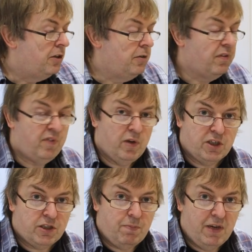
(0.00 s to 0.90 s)
do the
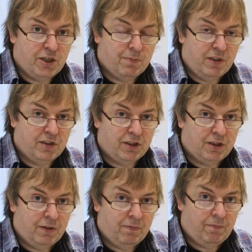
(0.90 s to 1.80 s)
first
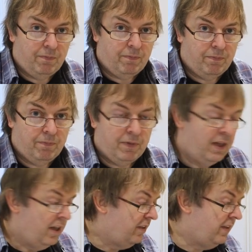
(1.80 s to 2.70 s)
measurements,
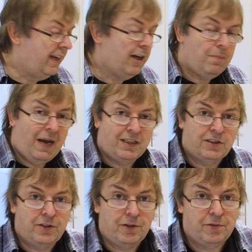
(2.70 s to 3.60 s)
then go
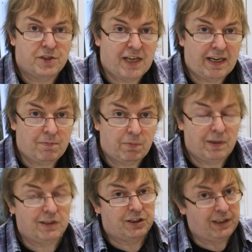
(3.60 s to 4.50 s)
back to do the second
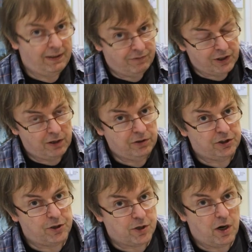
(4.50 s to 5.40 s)
prints, leave
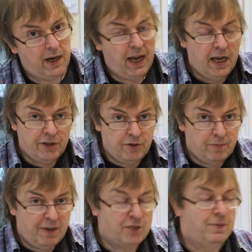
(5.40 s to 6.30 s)
those to dry, do
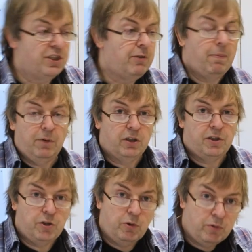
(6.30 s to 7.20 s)
the measurements. You haven't got
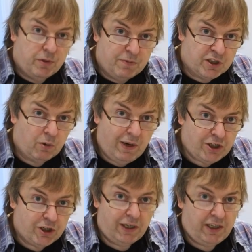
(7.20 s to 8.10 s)
to do them
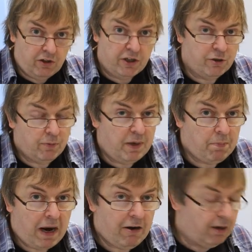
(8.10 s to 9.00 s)
sequentially, you can do them
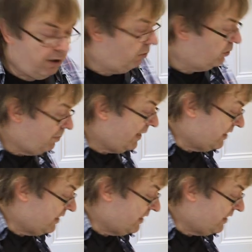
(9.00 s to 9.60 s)
in parallel, which